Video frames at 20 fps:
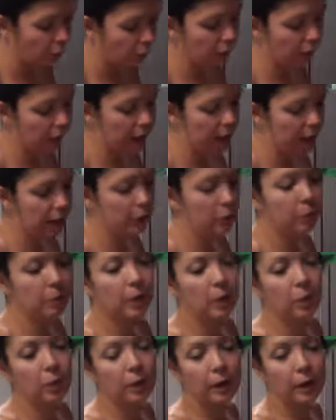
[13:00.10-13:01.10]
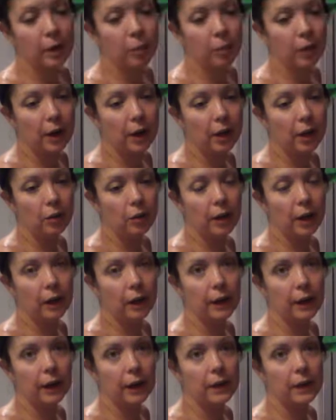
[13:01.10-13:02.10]
it and it would be really pretty. You'd get
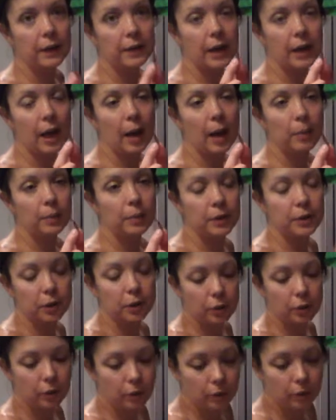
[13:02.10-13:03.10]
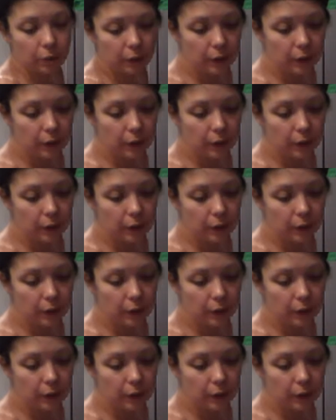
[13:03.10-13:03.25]
like these absolute